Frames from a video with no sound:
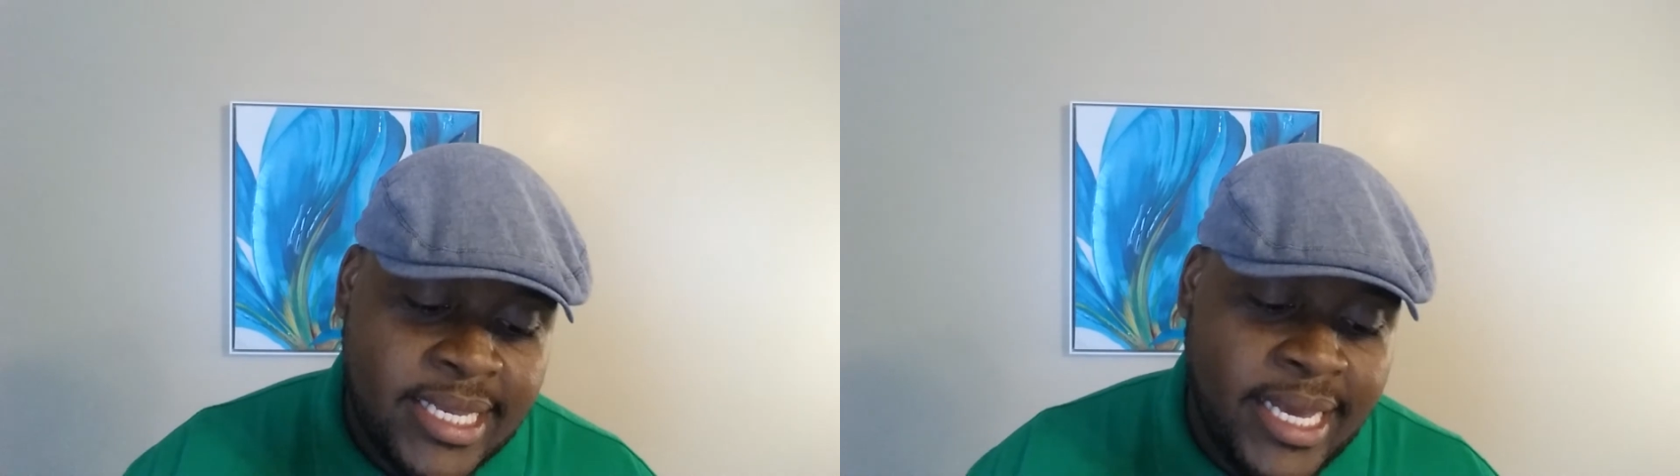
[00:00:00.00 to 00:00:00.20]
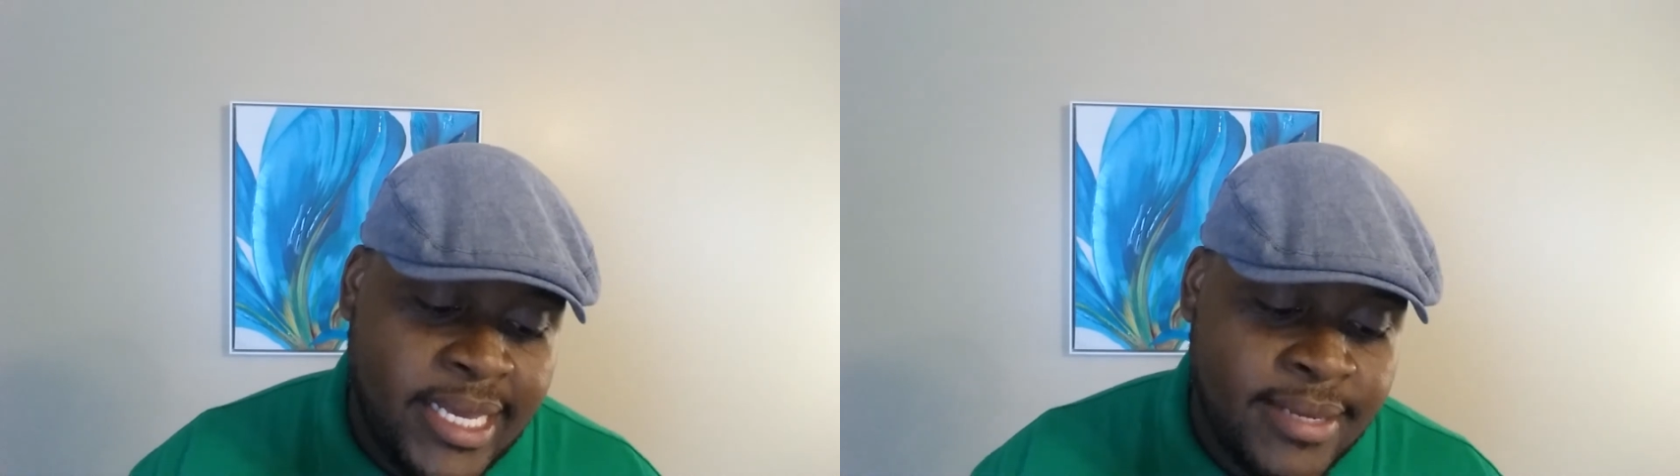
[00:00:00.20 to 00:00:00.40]

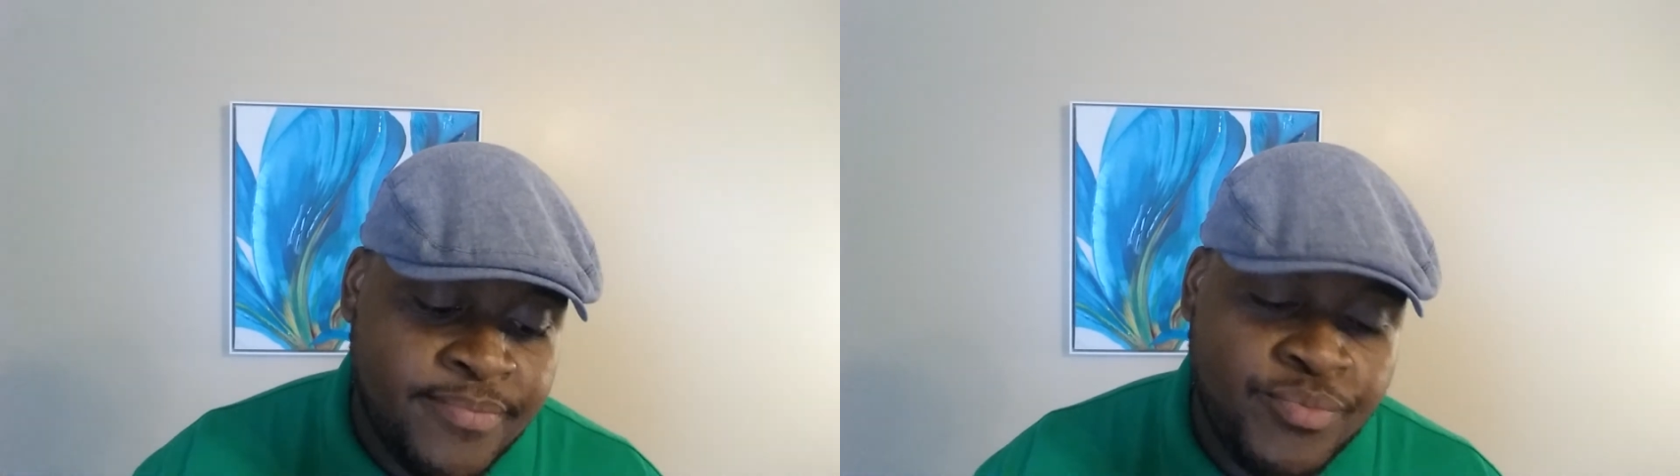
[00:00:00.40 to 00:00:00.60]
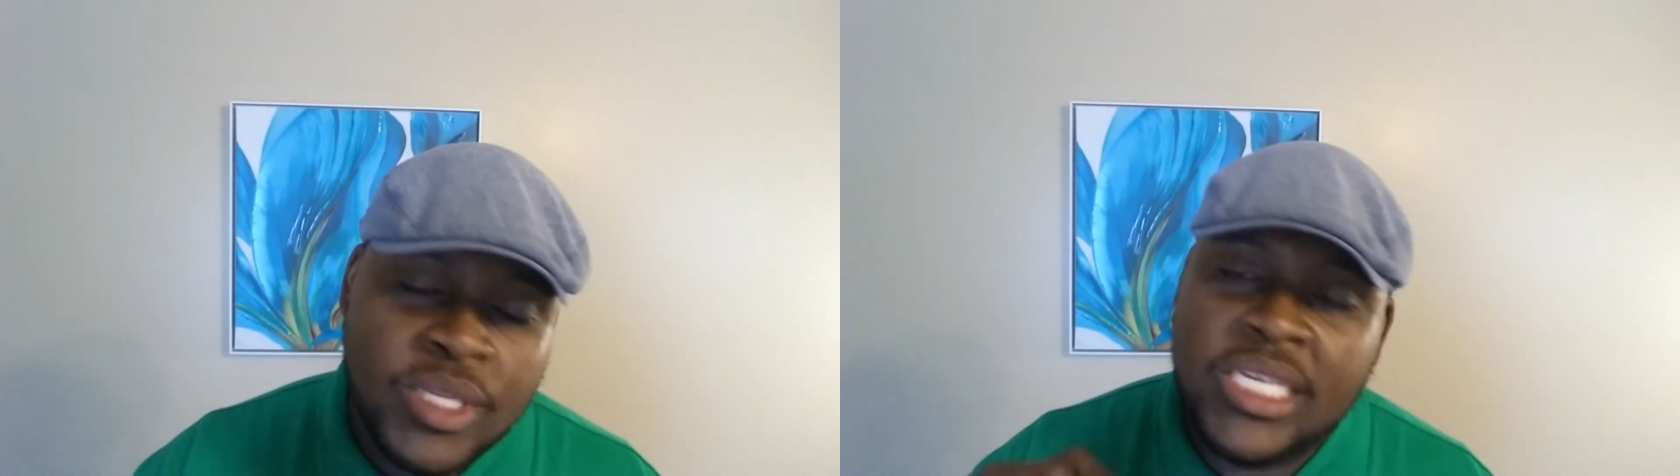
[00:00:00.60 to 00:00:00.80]
a
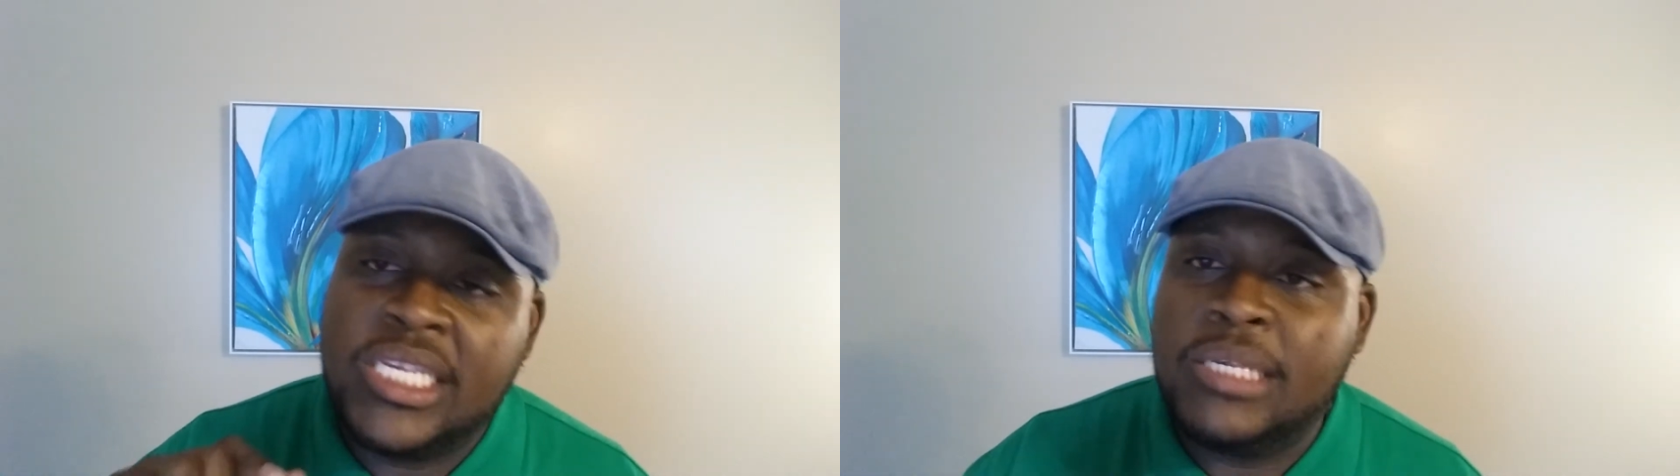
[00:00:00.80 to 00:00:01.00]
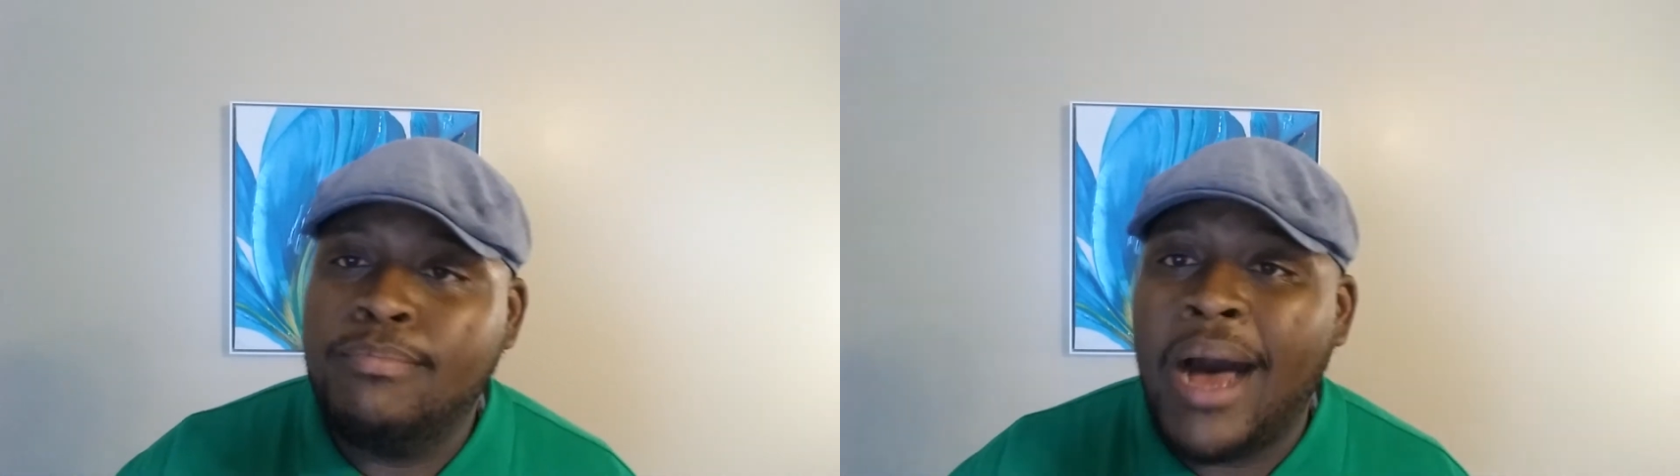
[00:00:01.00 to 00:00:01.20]

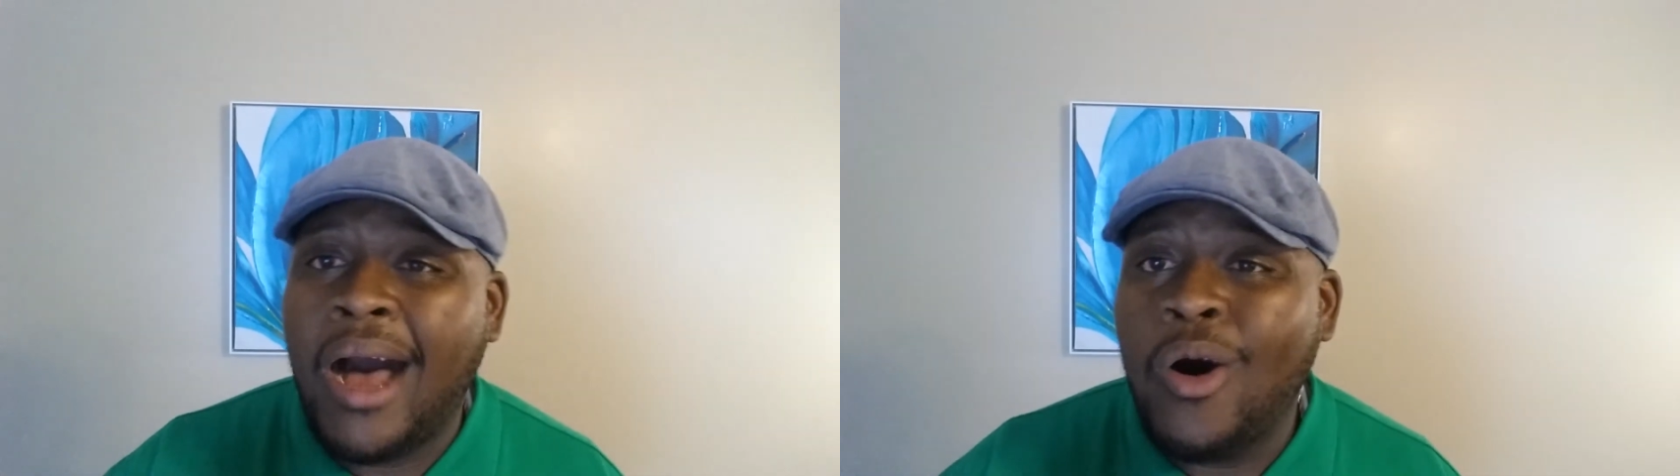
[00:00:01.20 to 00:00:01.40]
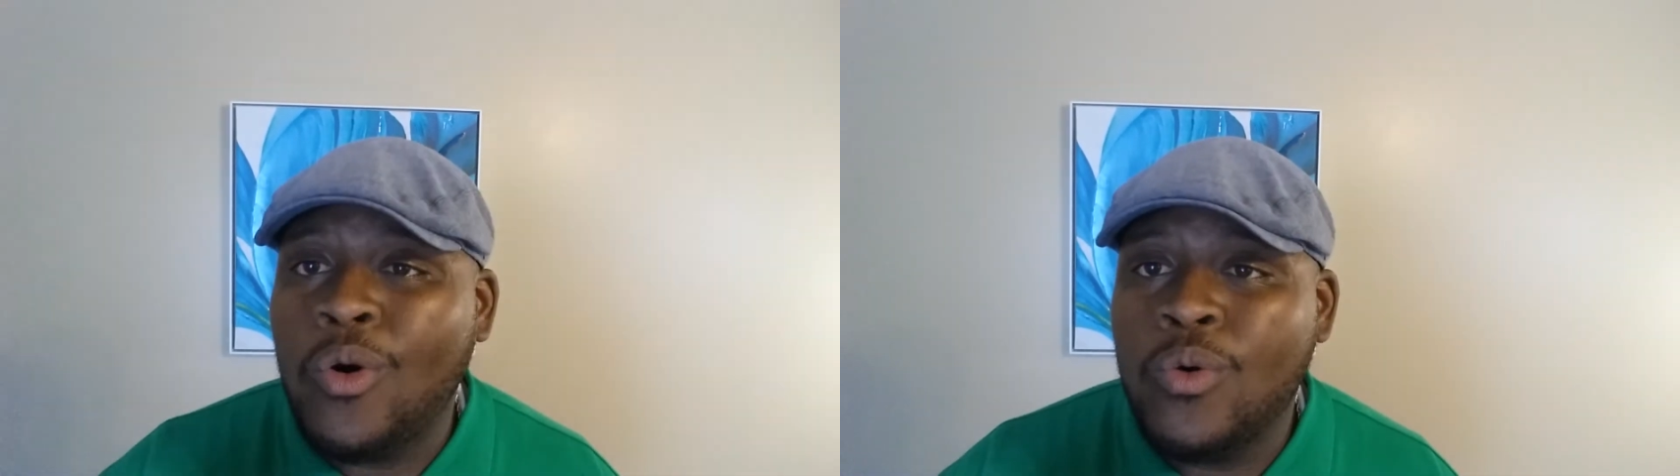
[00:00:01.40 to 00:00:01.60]

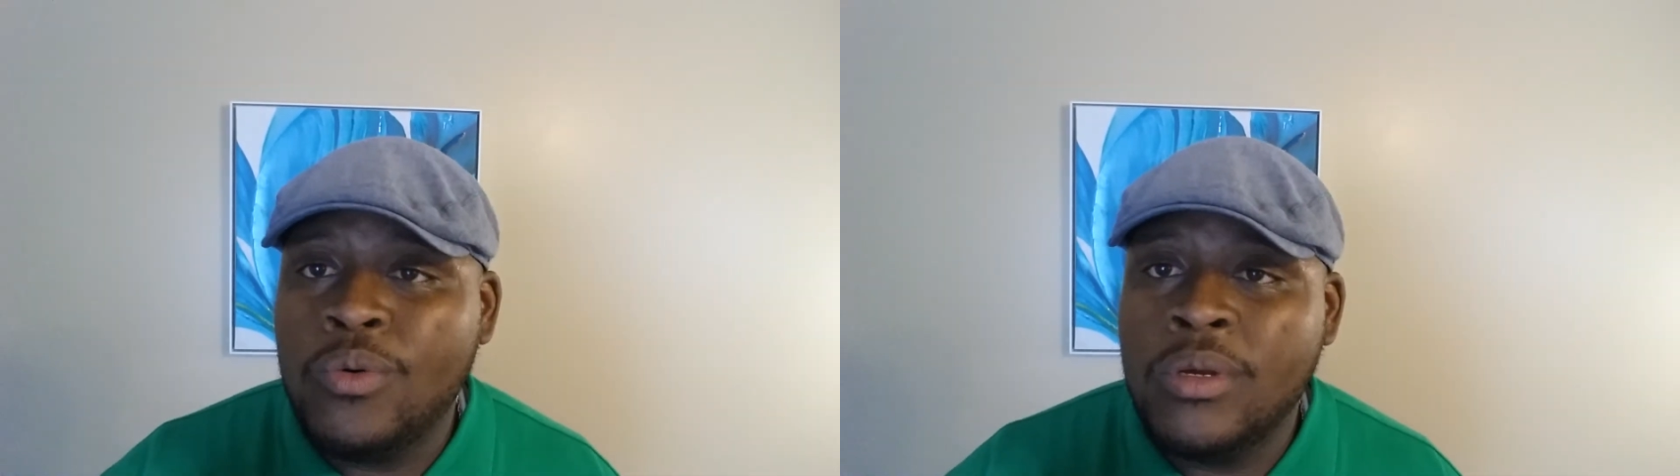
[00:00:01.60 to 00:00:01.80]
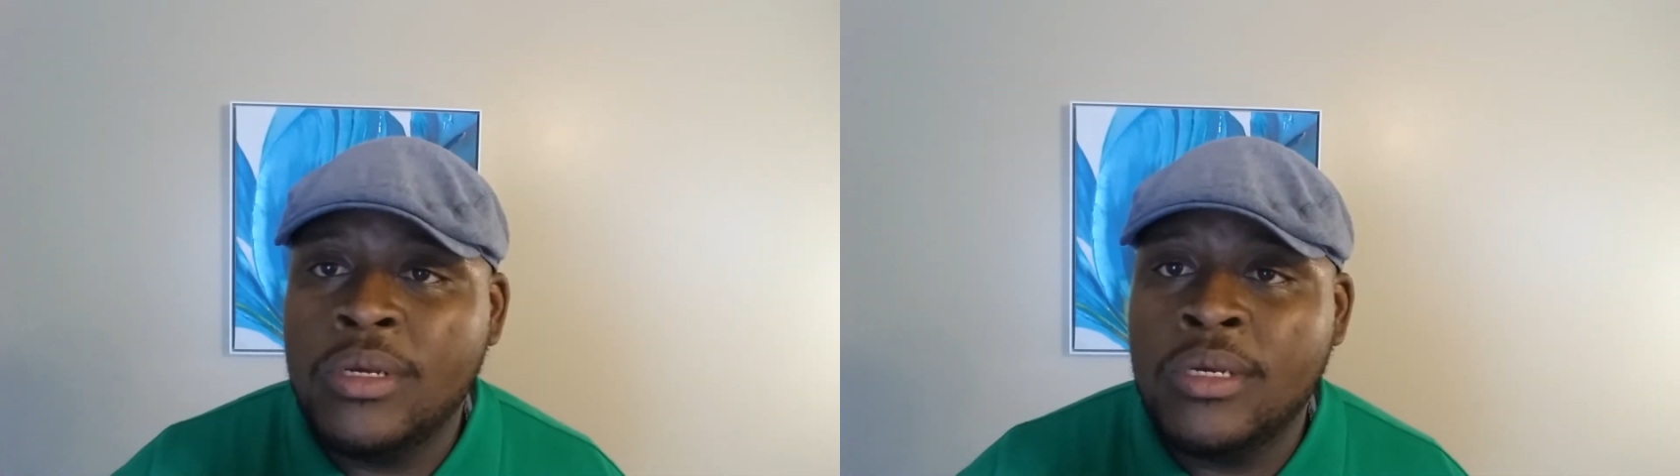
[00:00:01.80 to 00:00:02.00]
small